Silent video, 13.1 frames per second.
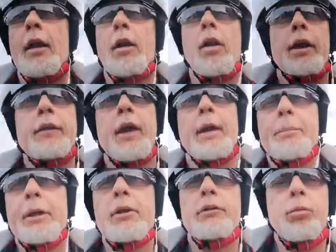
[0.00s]
like
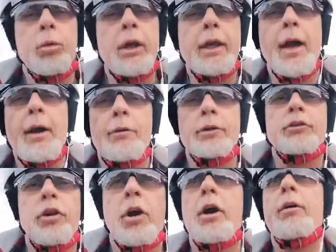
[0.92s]
that, because we are a
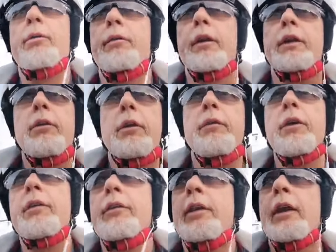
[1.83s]
child of the
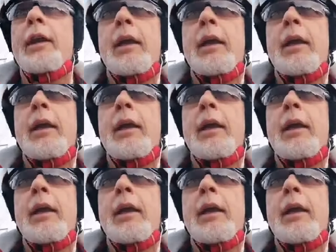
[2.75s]
universe.